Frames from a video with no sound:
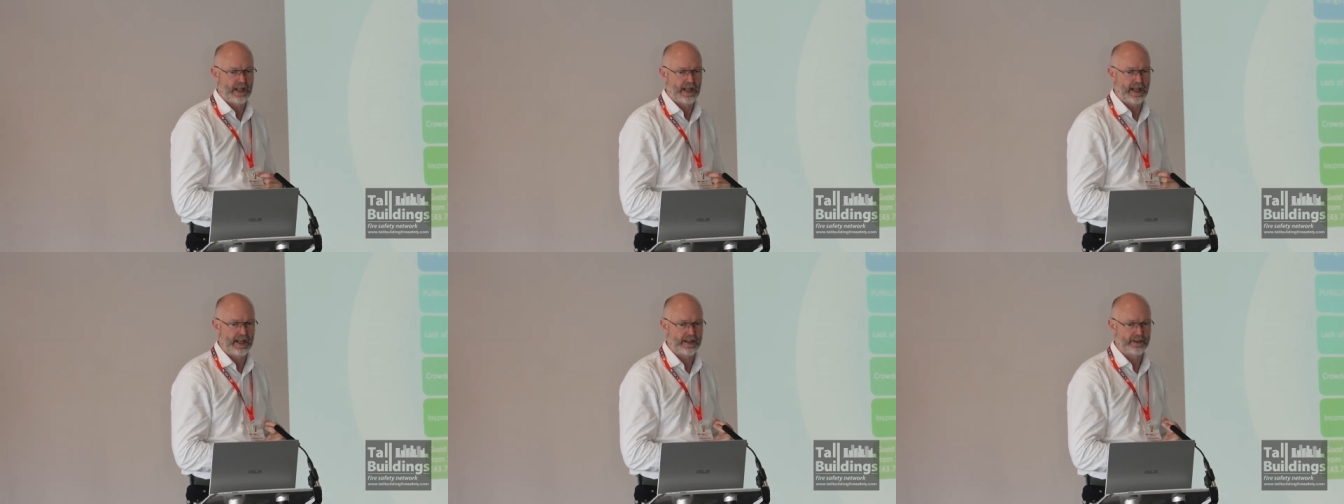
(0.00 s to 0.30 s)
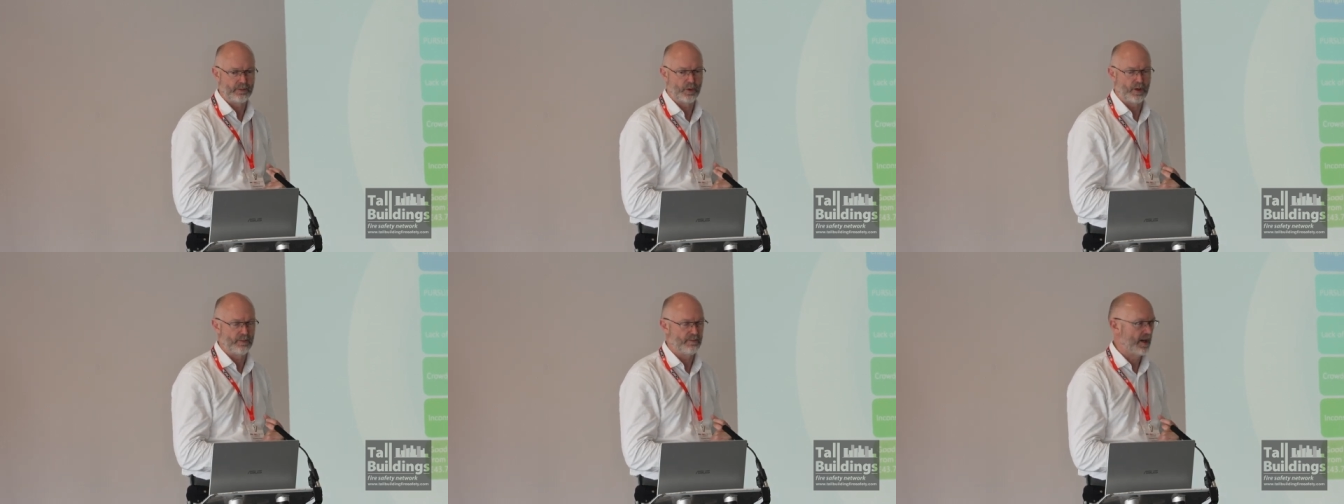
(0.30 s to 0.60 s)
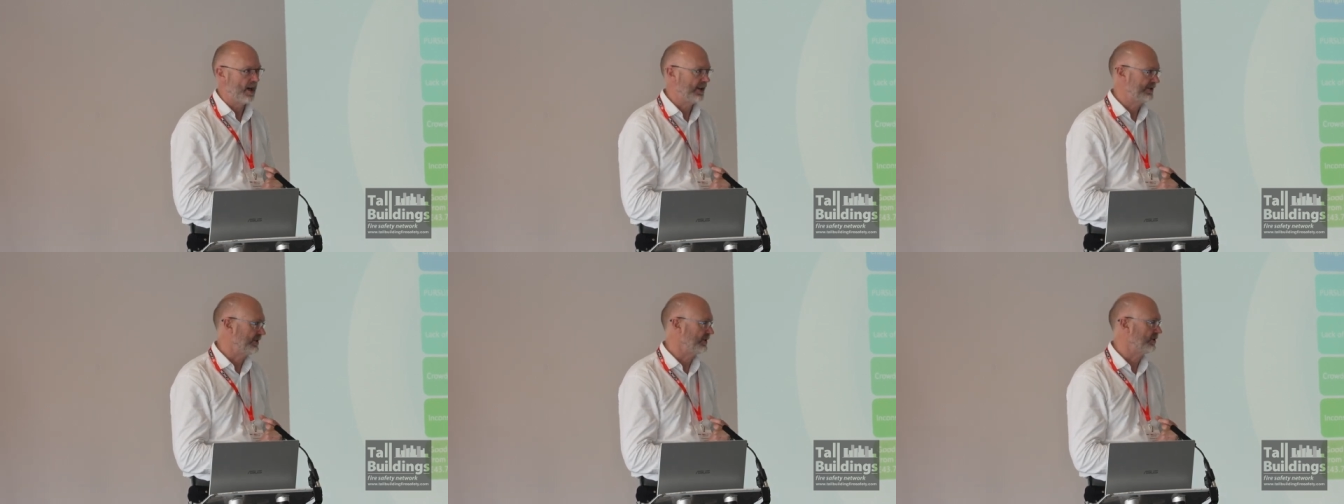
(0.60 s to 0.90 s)
And what
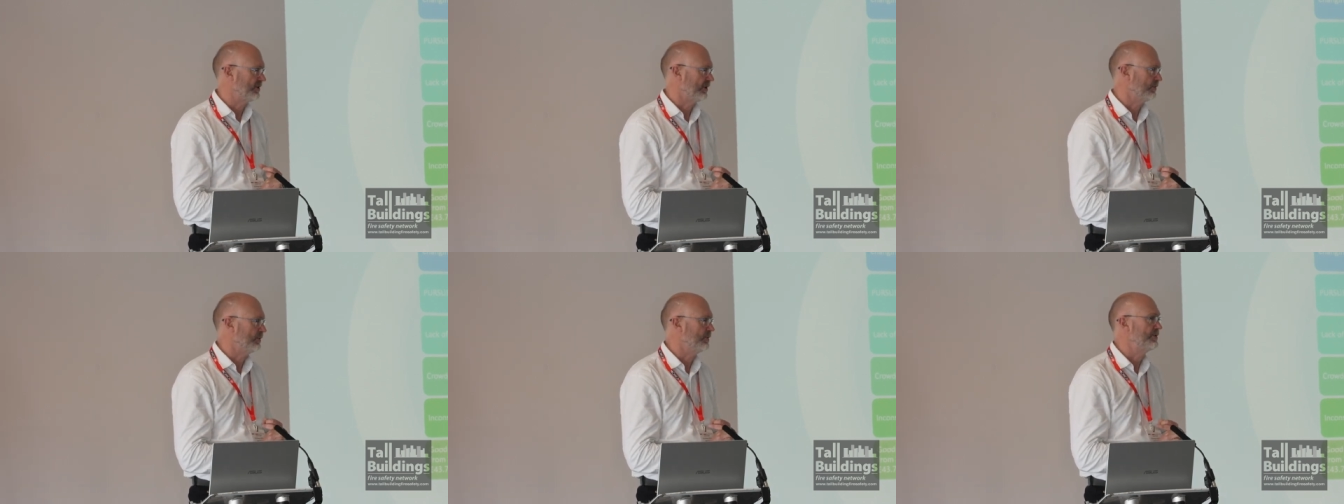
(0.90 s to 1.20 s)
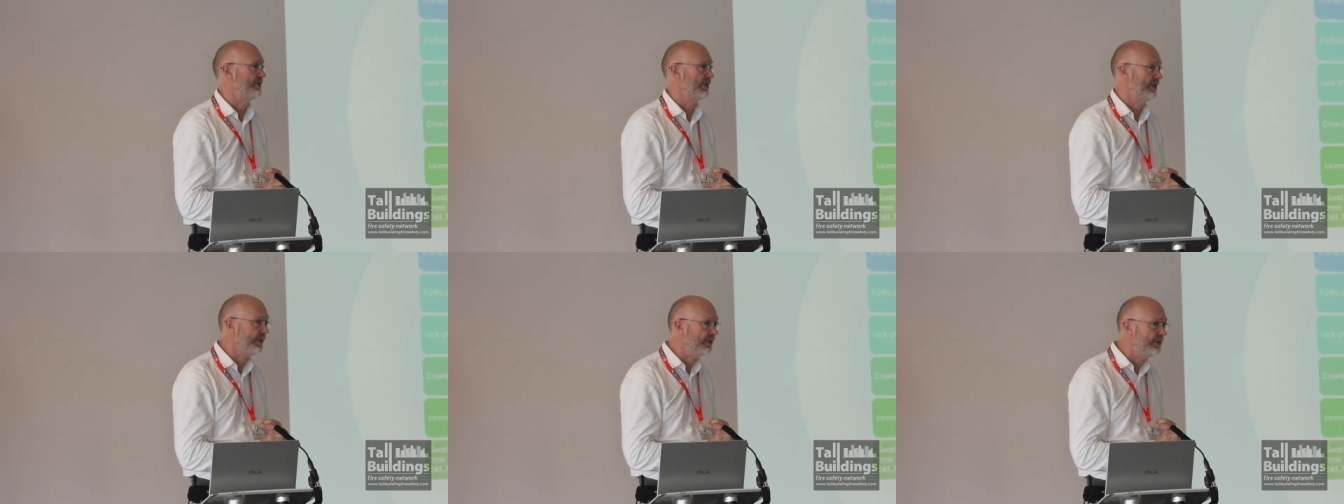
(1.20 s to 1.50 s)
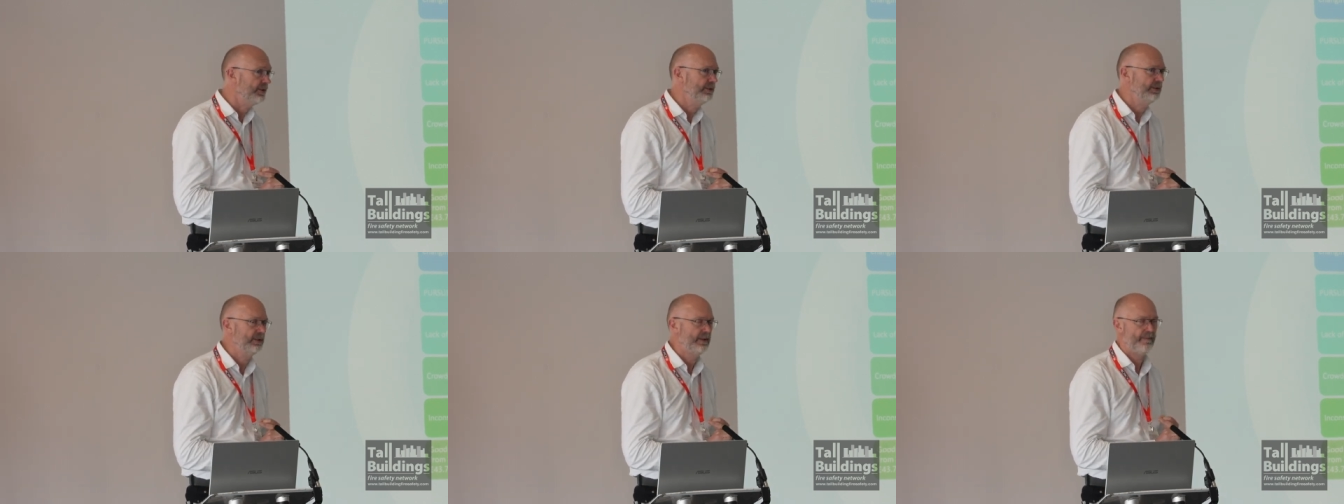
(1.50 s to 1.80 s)
Martyn's Law will
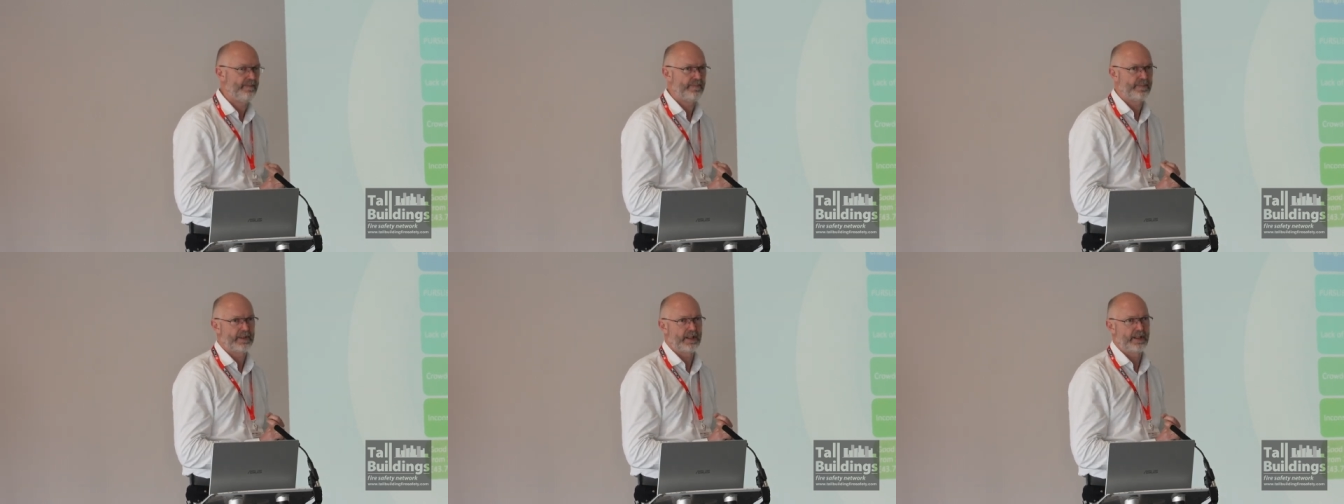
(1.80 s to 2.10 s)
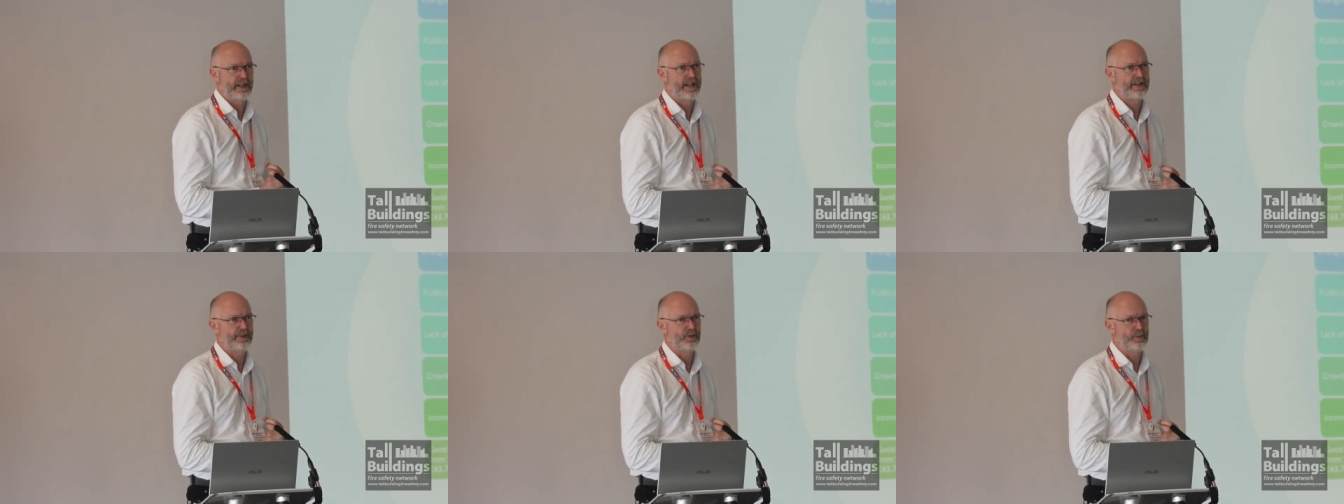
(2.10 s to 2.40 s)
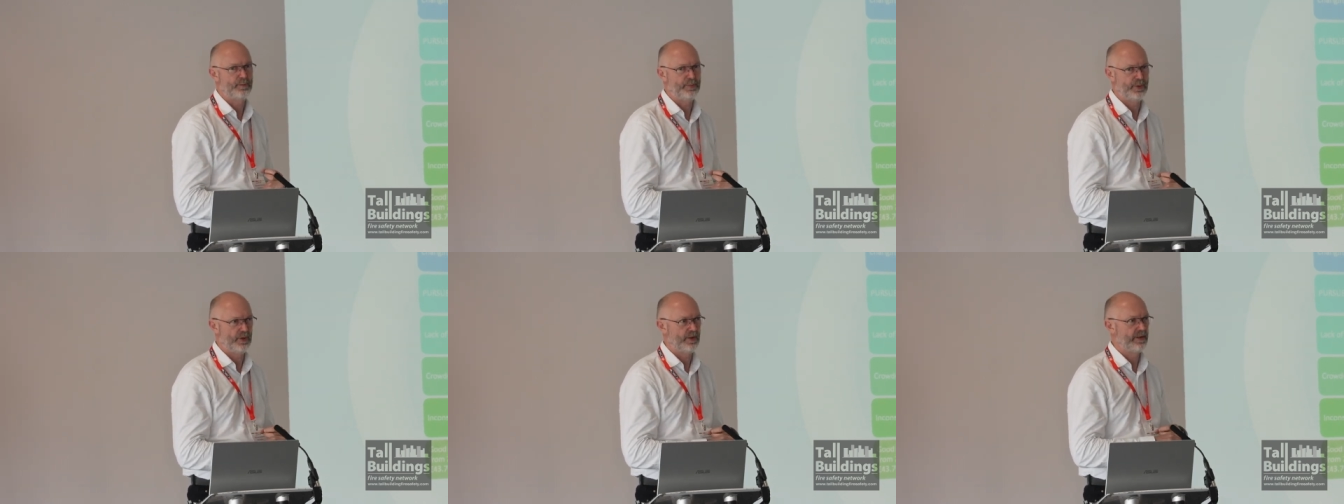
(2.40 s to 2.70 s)
do is it
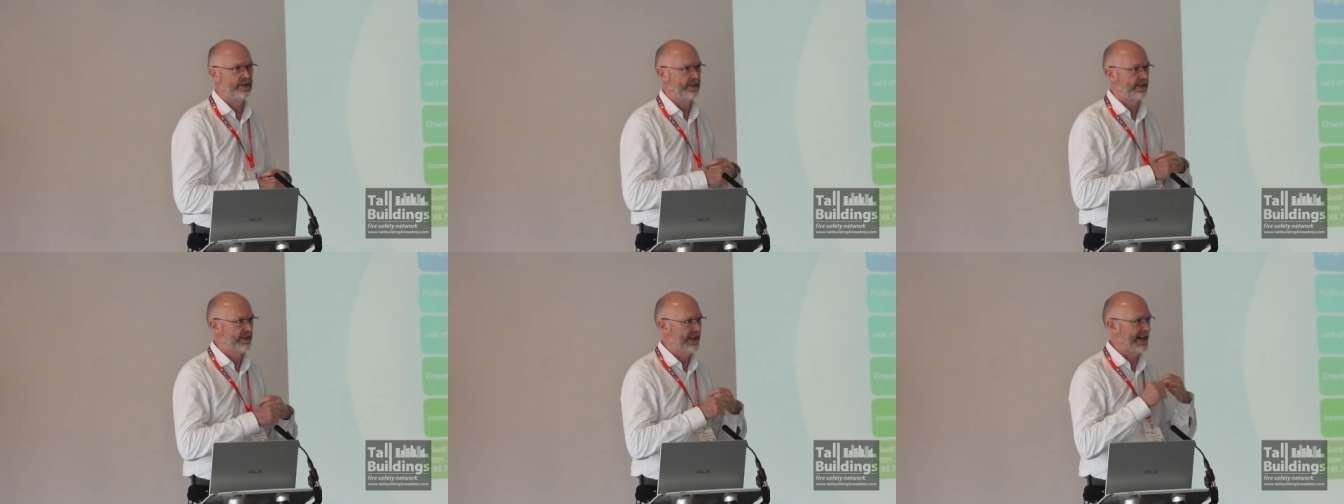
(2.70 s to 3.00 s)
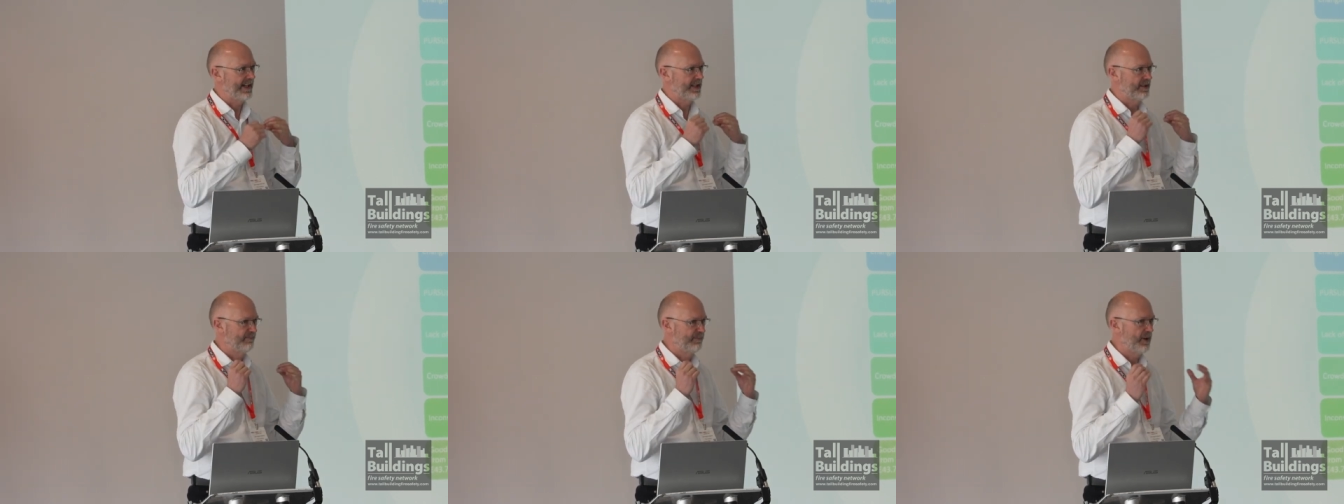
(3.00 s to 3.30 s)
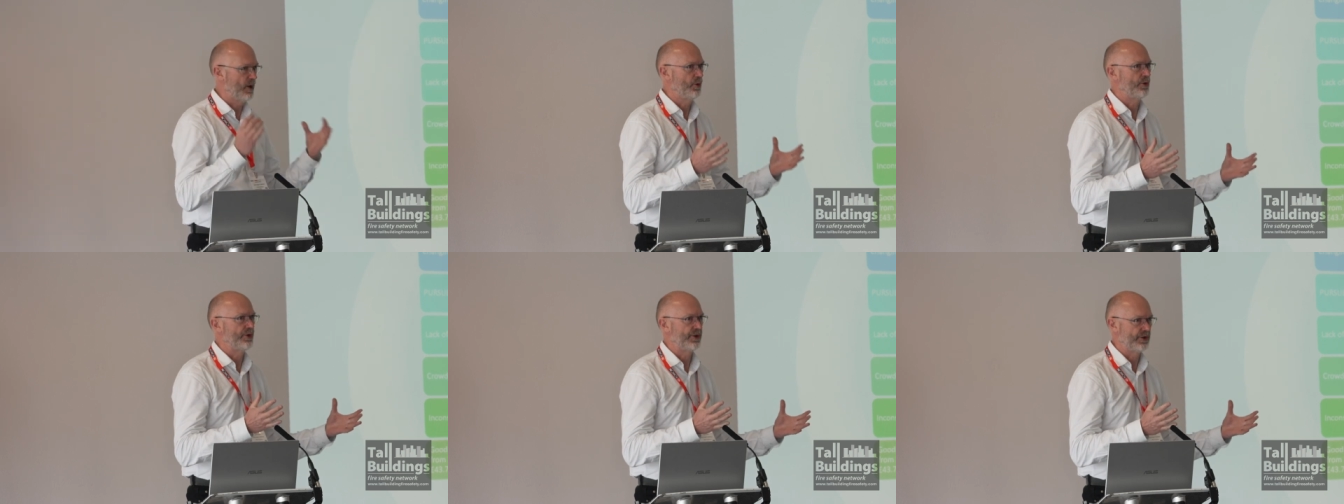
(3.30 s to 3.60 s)
will put that
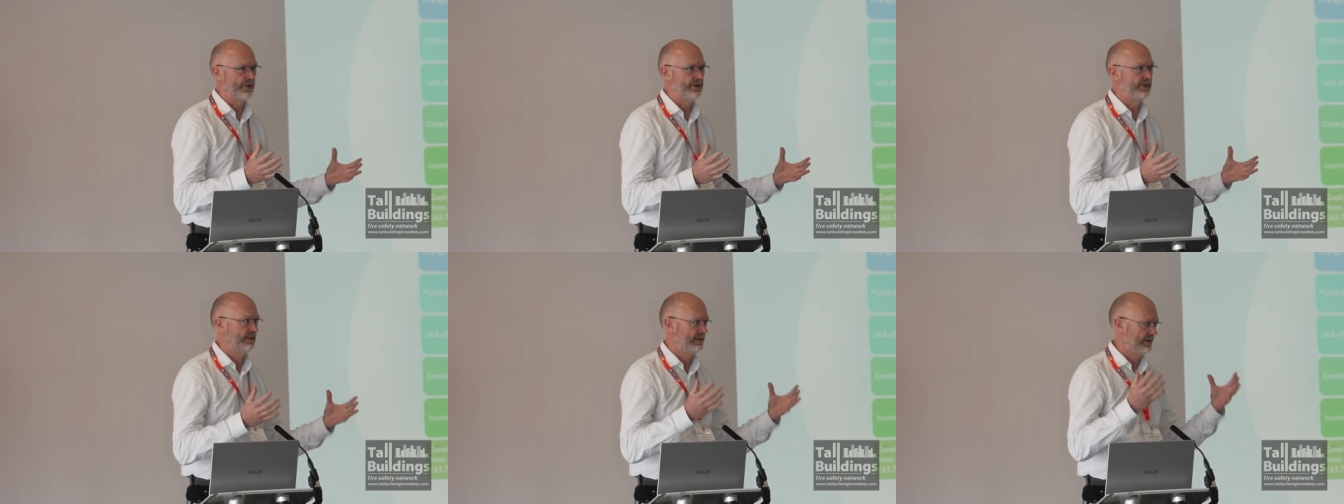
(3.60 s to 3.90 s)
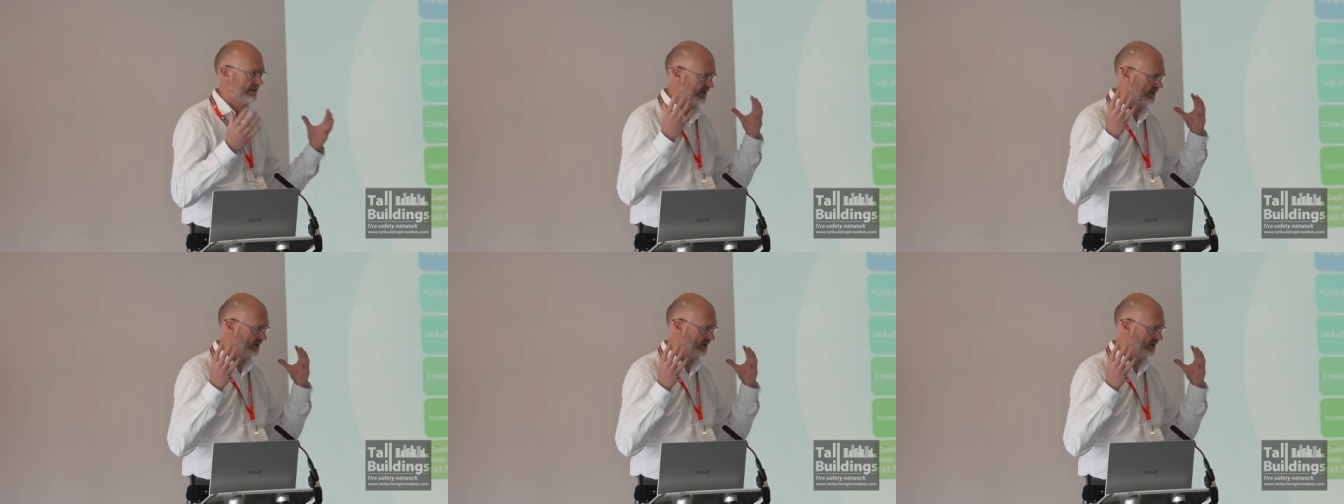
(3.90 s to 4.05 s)
compulsion